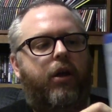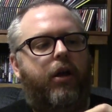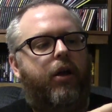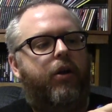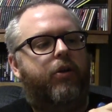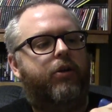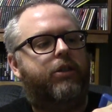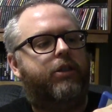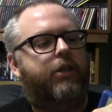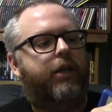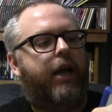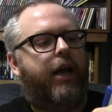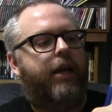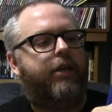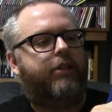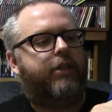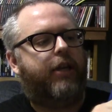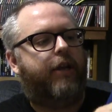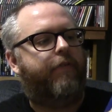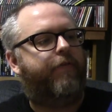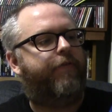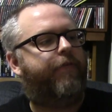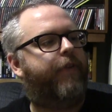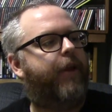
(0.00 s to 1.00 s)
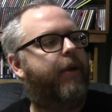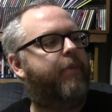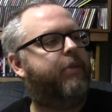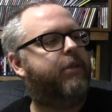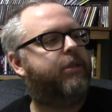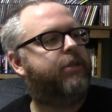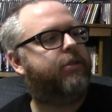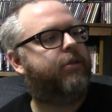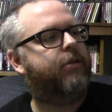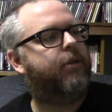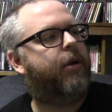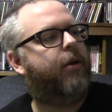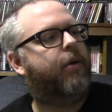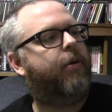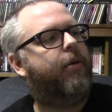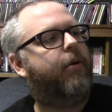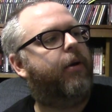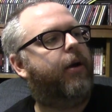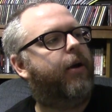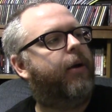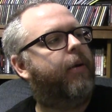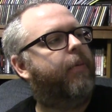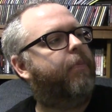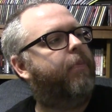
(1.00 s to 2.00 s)
Uh, she has that famous uh,
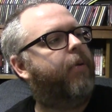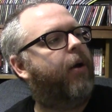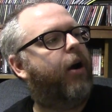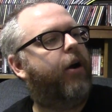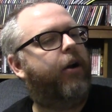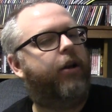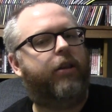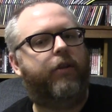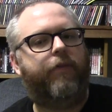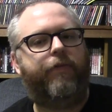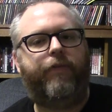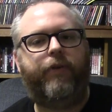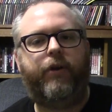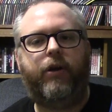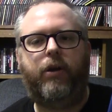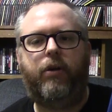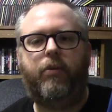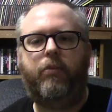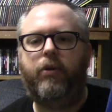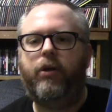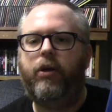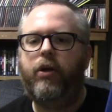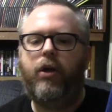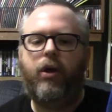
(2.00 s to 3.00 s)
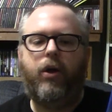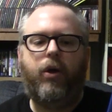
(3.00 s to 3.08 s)
uh, part in the film